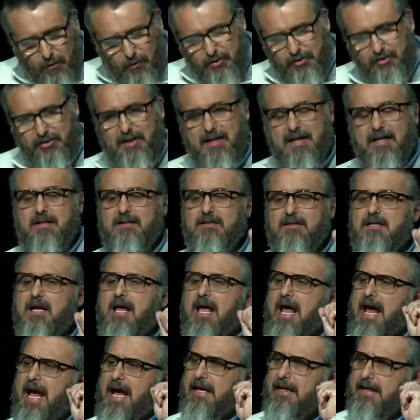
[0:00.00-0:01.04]
you of your
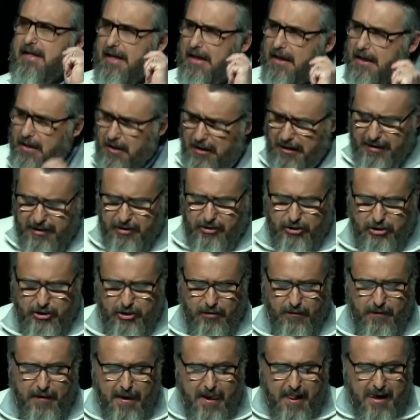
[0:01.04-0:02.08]
sins and can
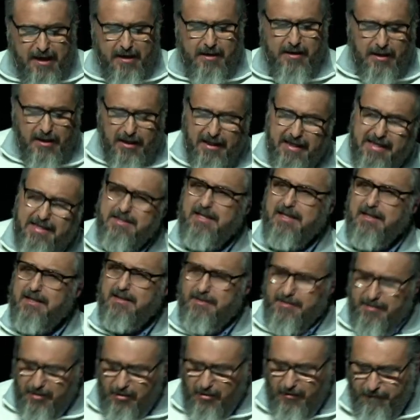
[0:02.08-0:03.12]
cleanse you. And
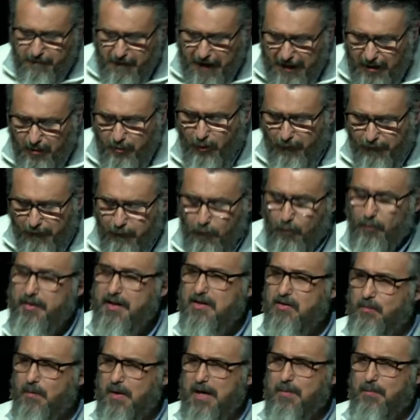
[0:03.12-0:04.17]
cleansing is still
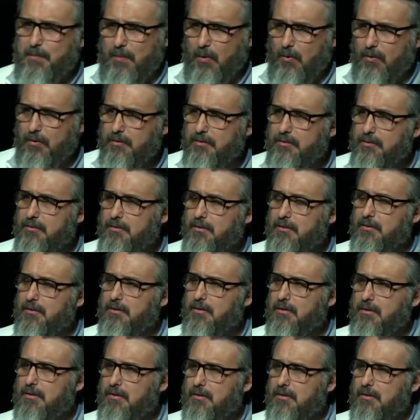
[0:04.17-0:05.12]
available for these people.